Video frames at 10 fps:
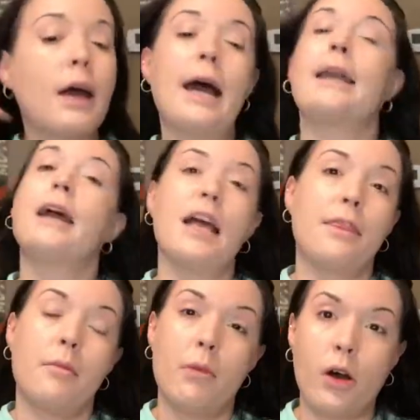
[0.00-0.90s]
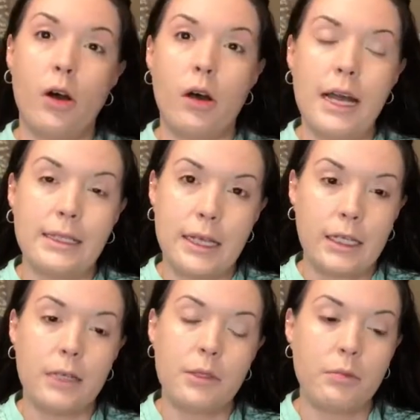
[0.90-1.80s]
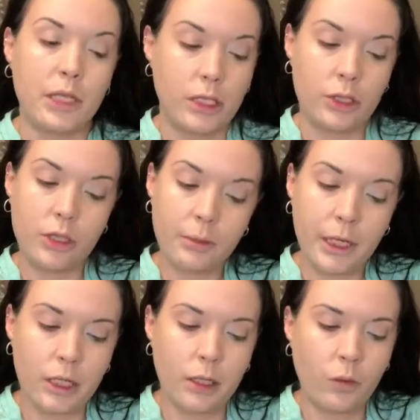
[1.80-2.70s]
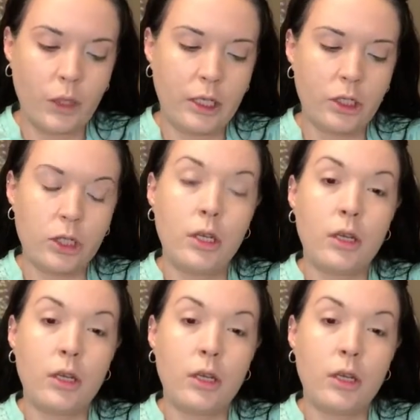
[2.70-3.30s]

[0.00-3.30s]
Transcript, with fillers: I got them all. I signed up to be a distributor, which